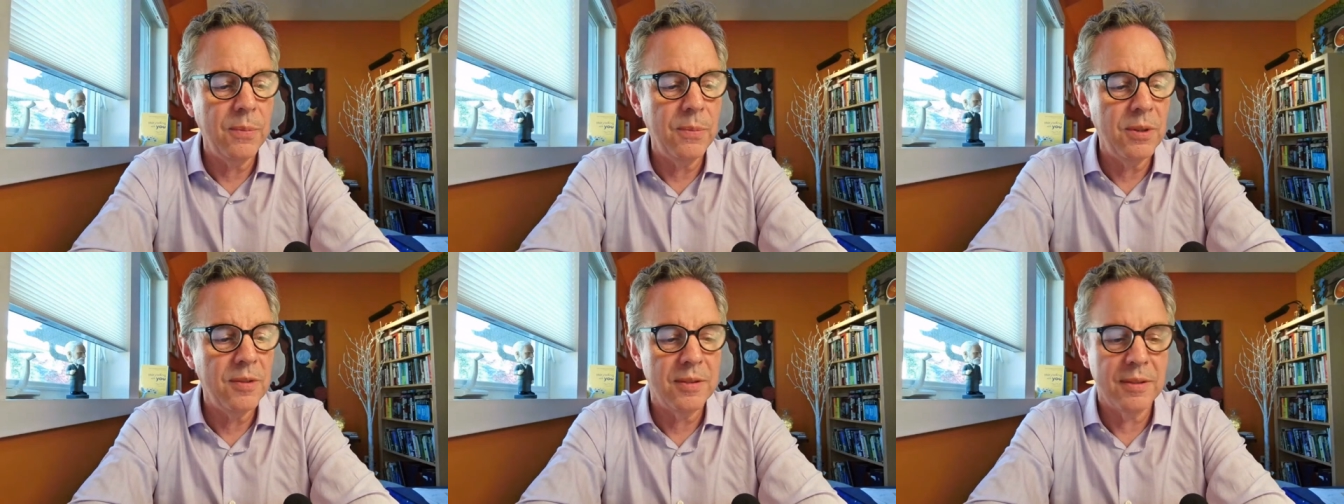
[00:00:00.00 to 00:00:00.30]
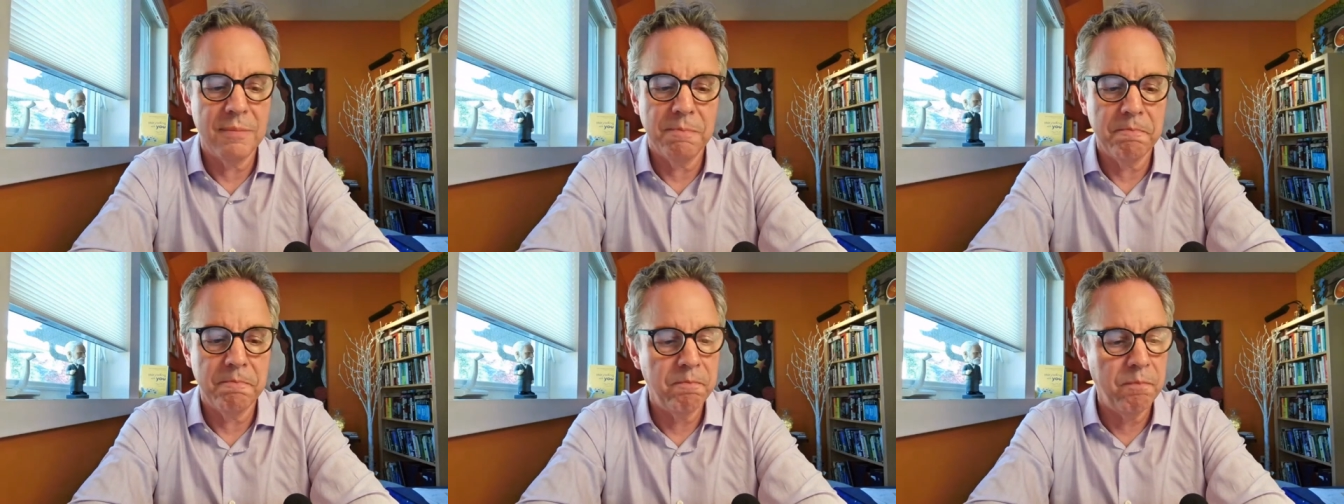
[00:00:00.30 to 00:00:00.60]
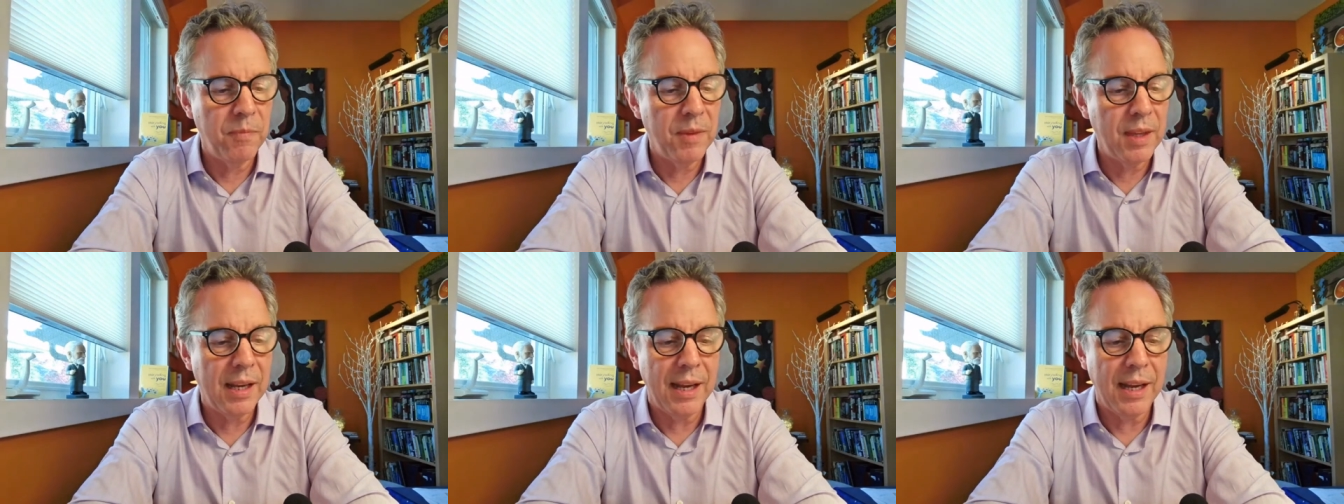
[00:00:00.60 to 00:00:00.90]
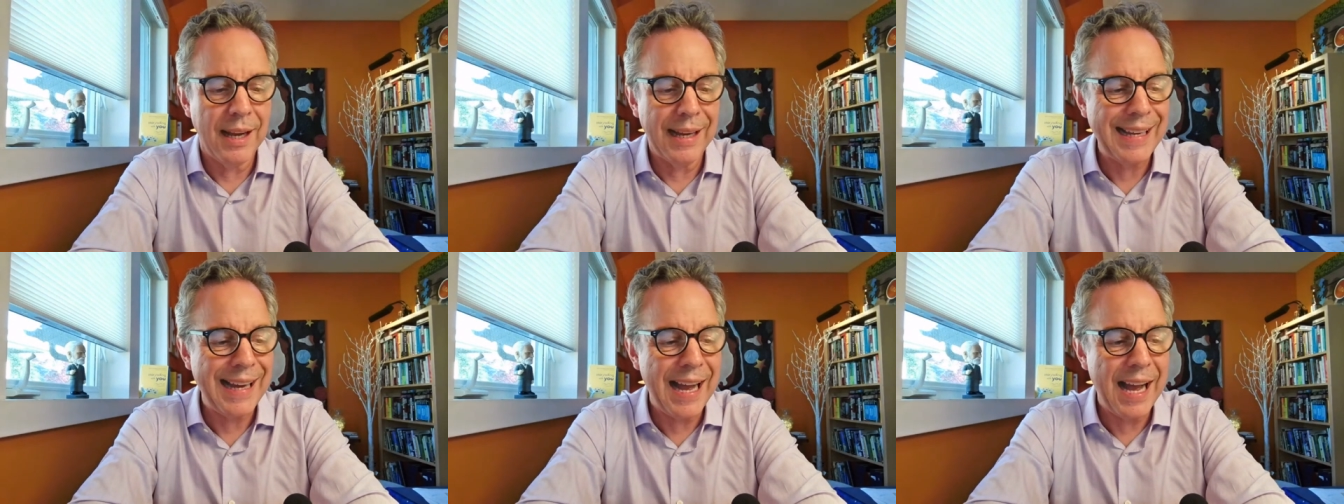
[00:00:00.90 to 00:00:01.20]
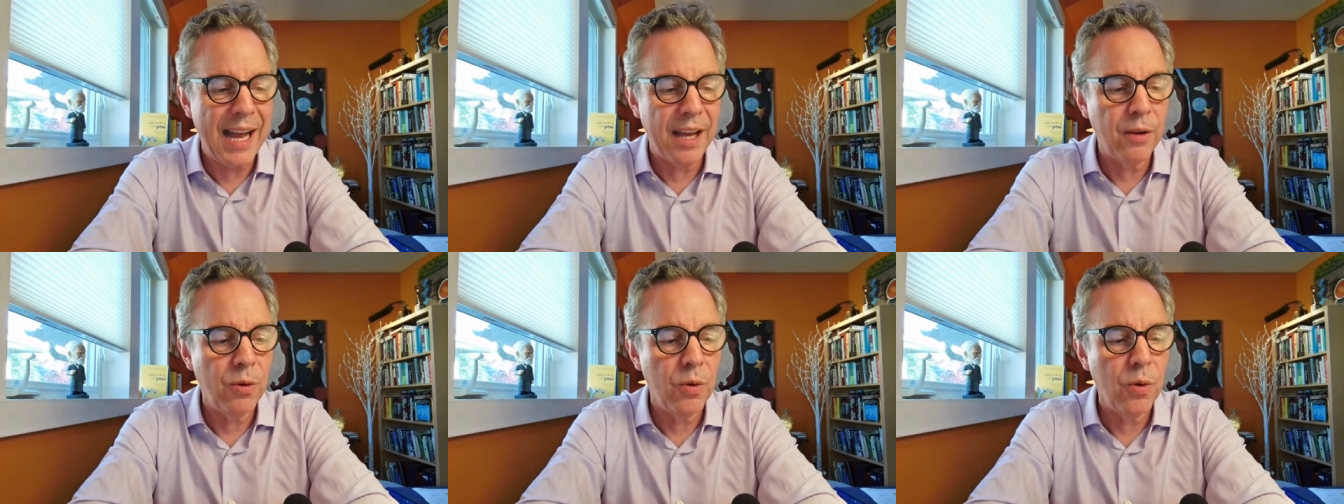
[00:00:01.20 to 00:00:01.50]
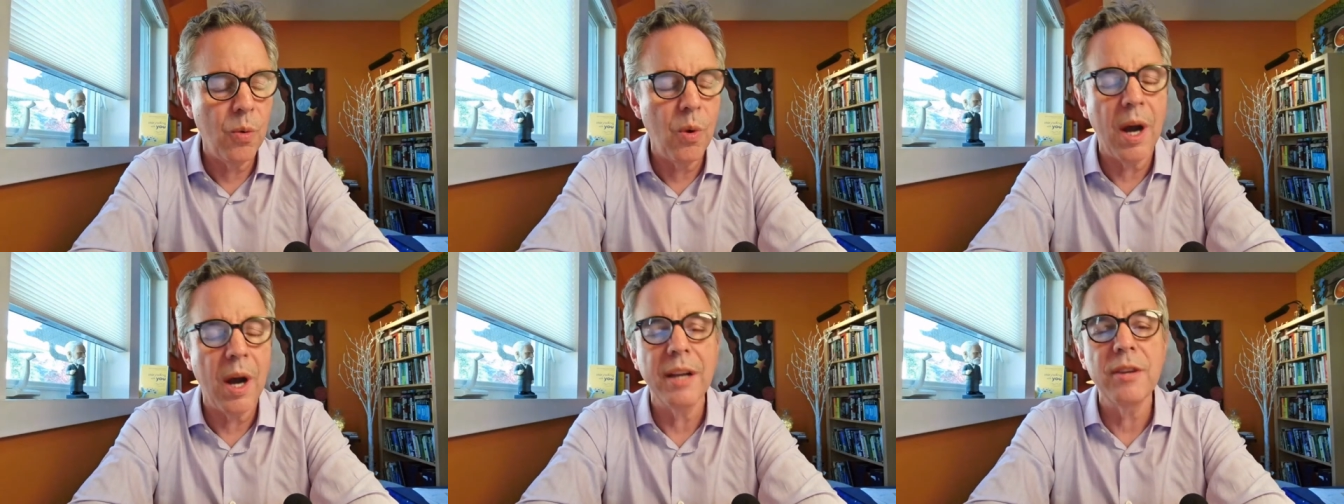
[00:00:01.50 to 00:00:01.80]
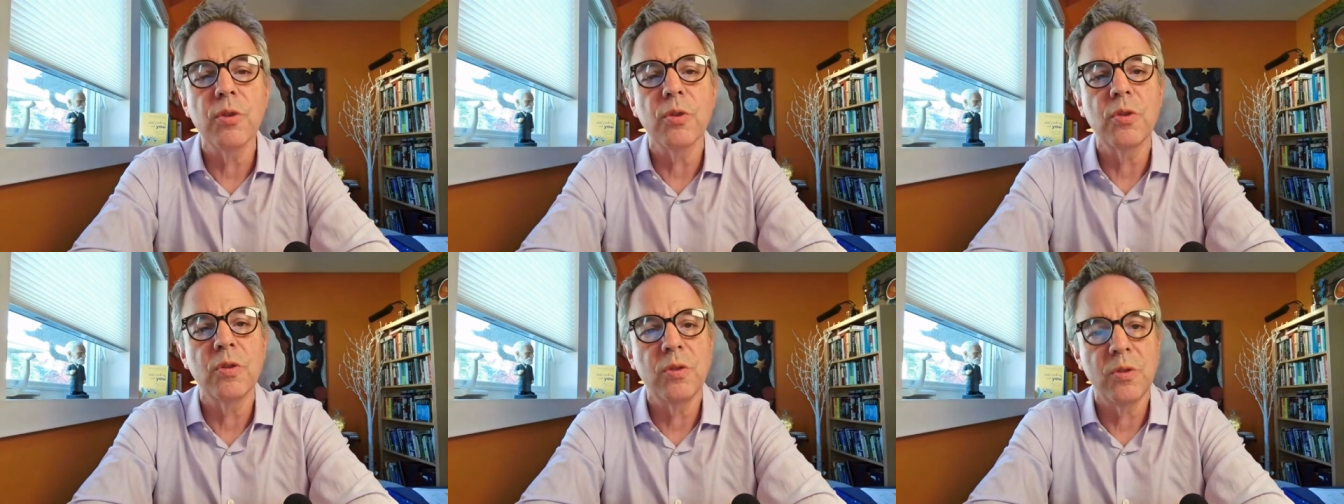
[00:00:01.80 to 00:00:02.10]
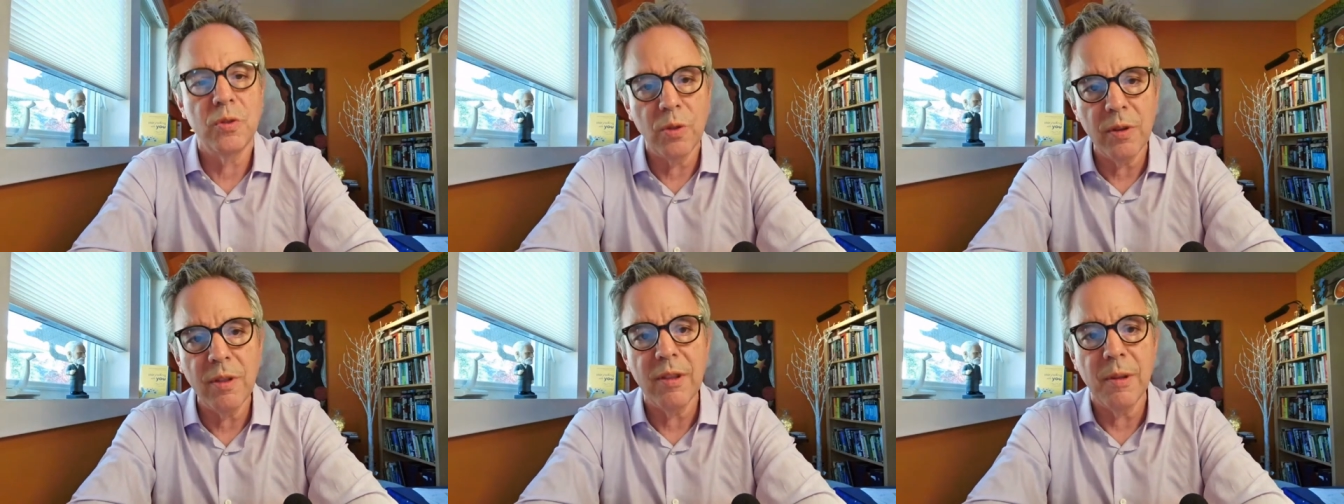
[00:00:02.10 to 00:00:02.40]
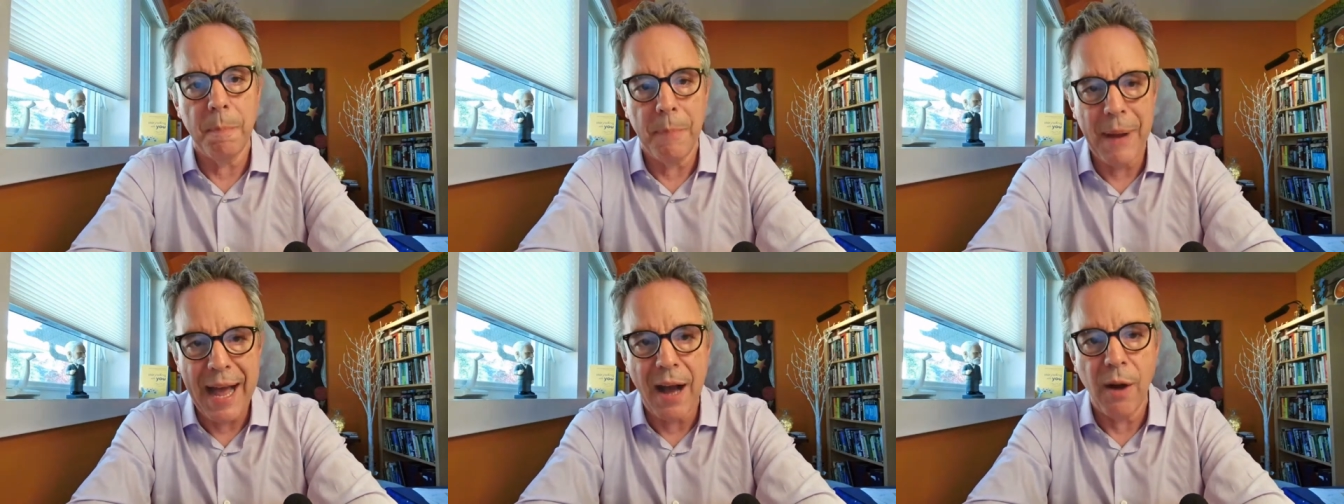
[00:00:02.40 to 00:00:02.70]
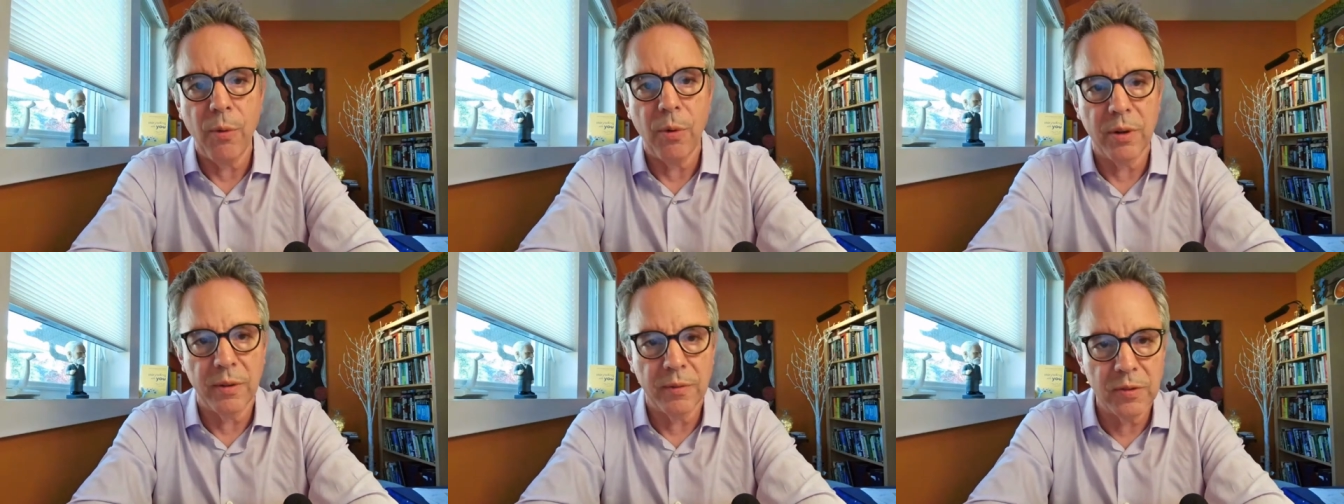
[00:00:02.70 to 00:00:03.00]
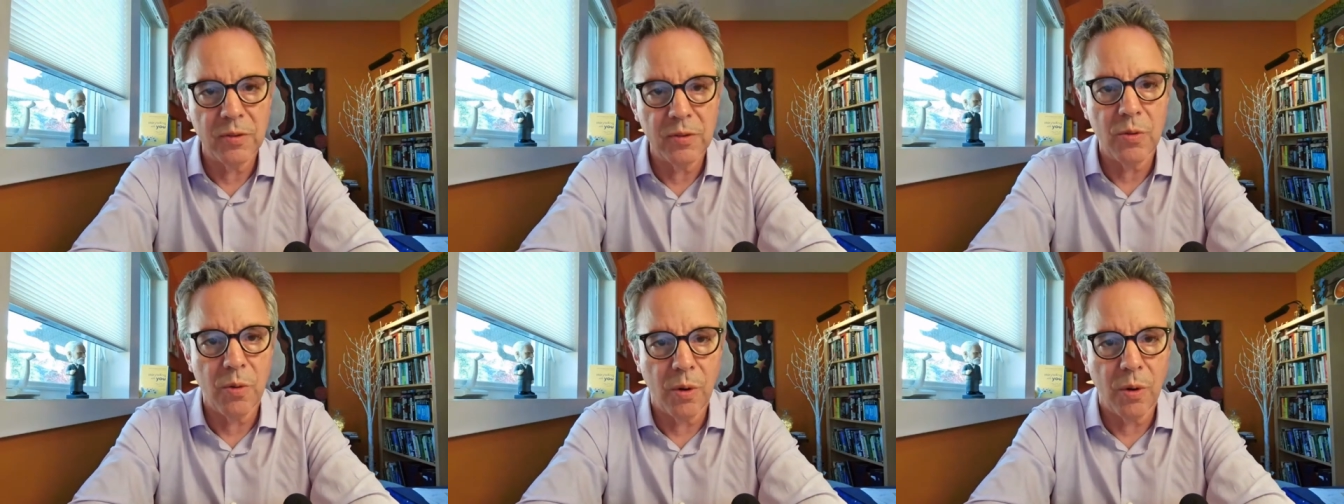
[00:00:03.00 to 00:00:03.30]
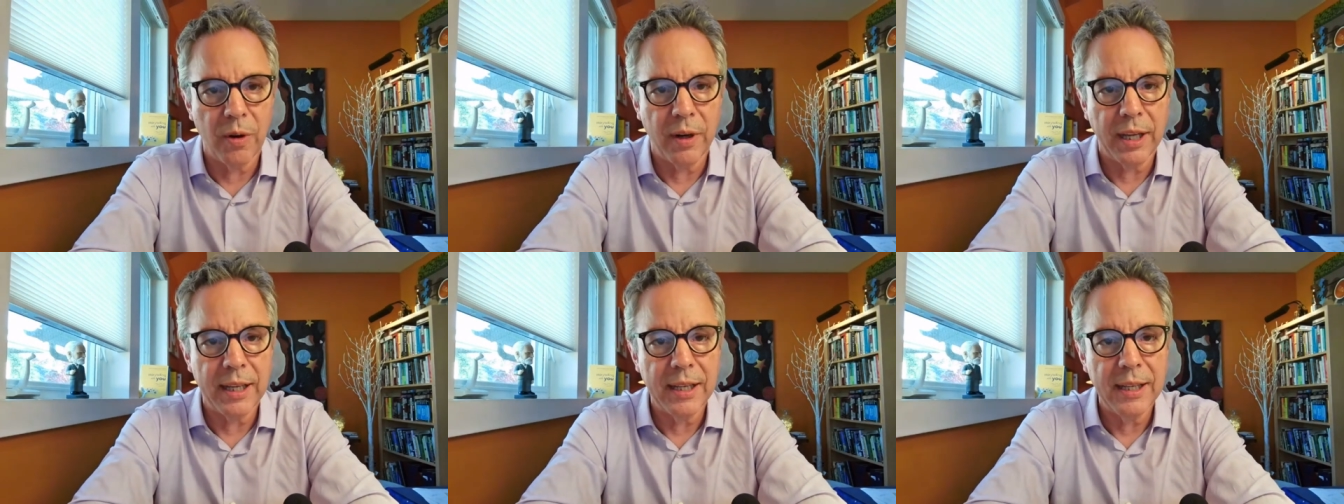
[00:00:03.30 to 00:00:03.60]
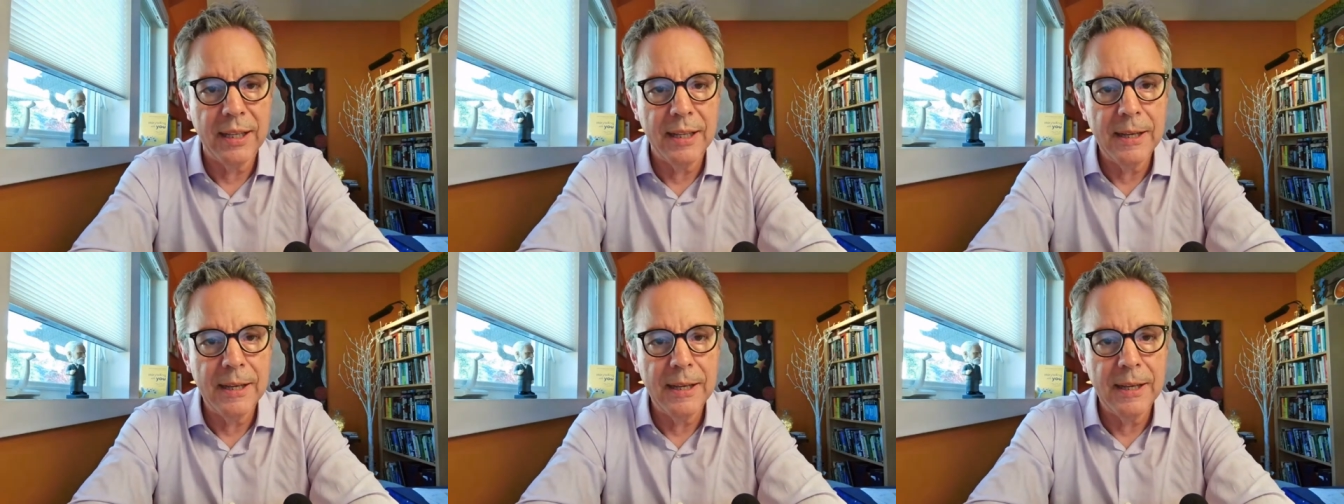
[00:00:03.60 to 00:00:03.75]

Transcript: was a guy who understood the power of story.